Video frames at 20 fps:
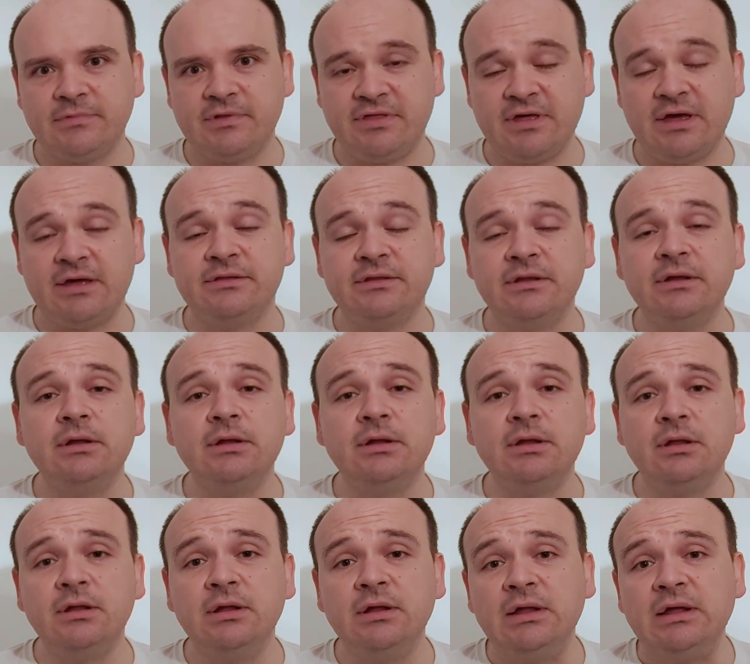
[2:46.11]
than
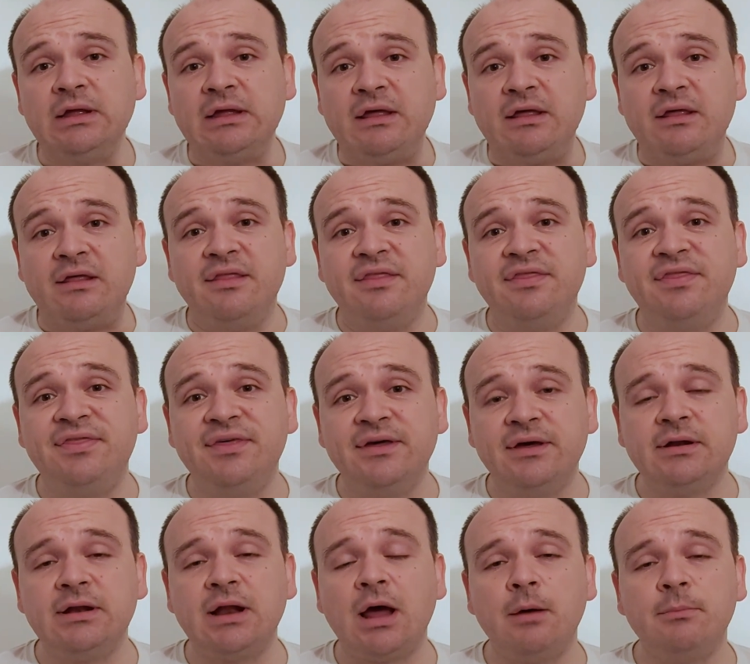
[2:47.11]
uh,
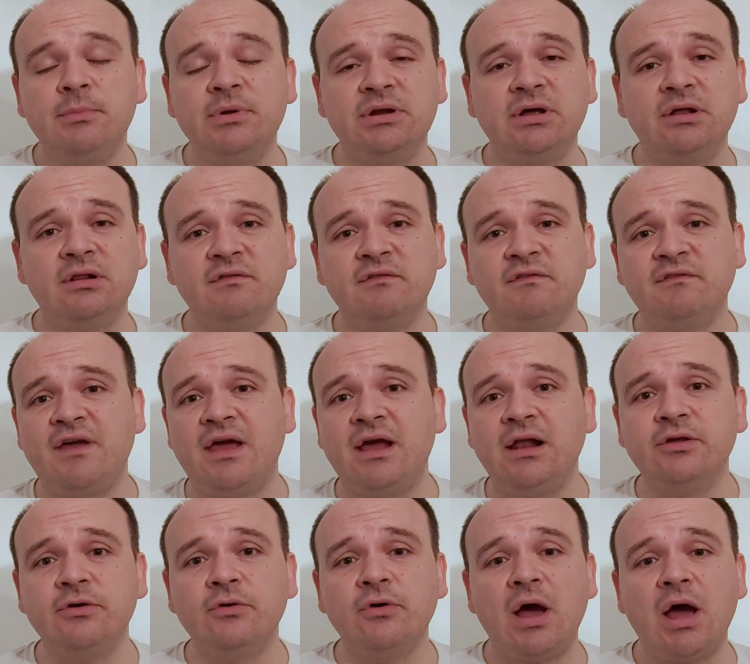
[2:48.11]
the nominal
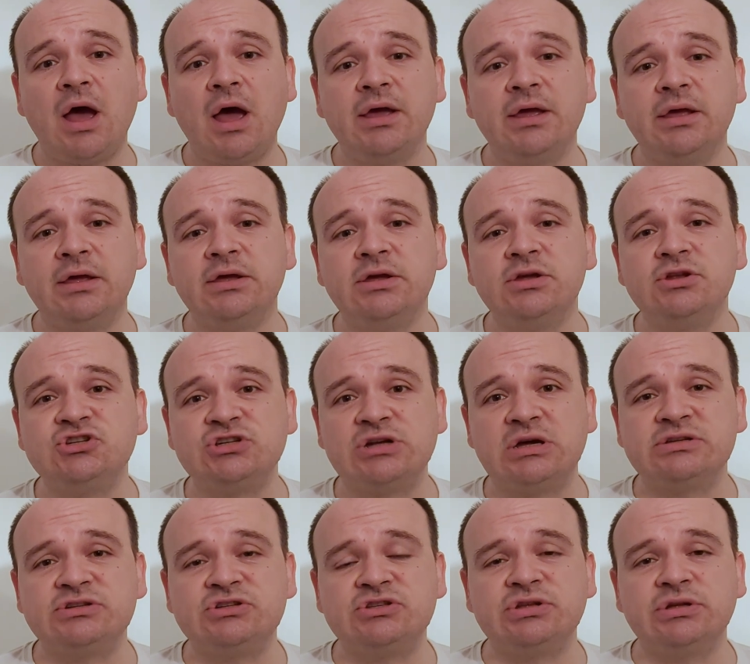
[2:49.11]
value I
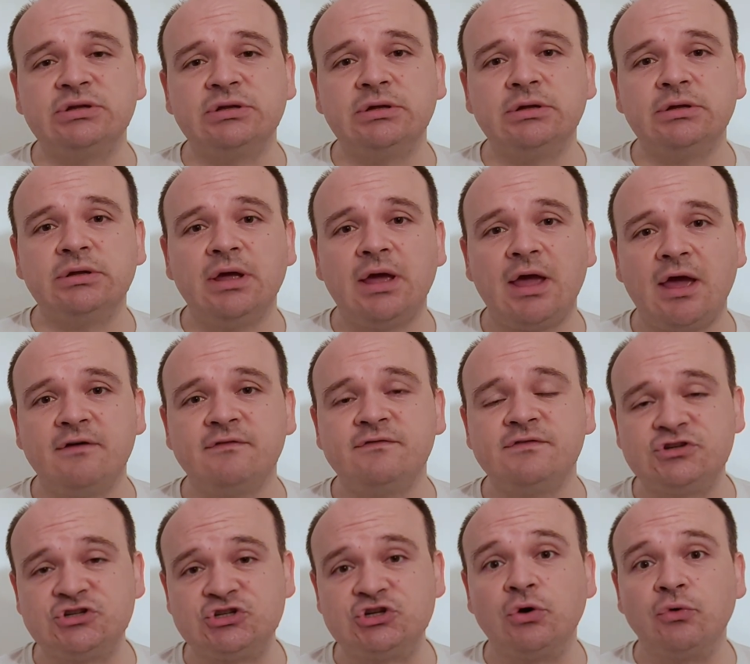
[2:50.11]
just uh,
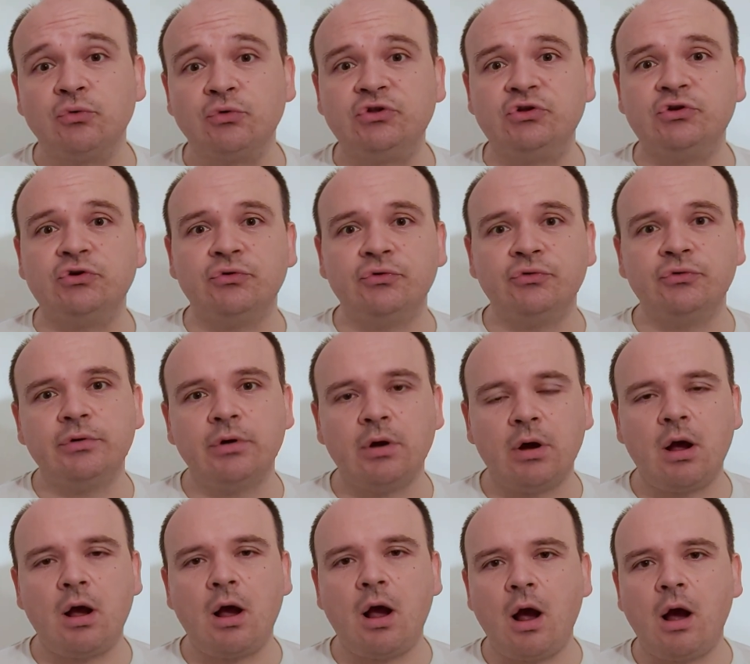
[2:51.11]
have showed you
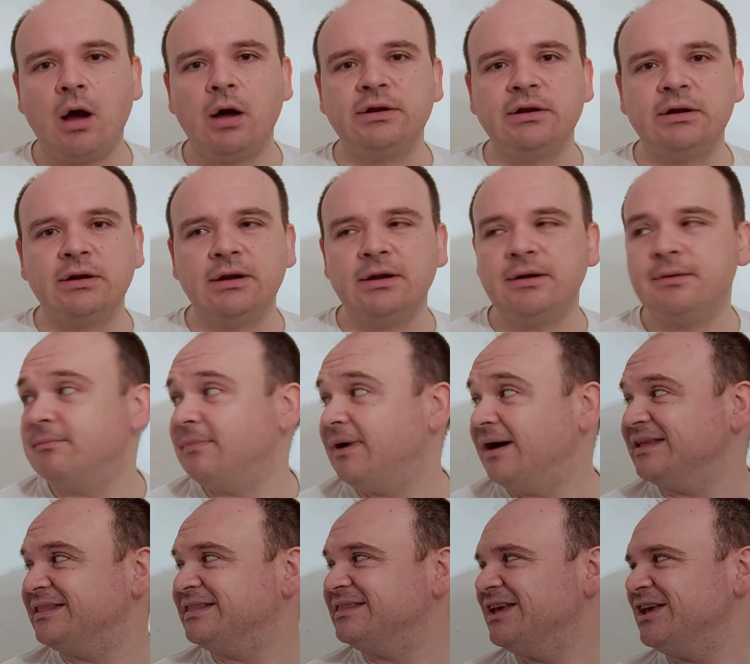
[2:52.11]
on uh,
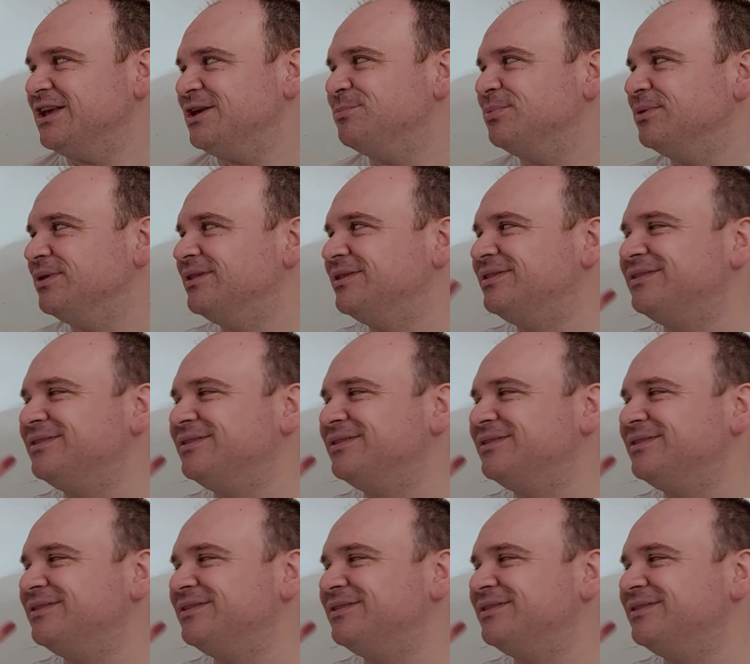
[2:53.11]
my table.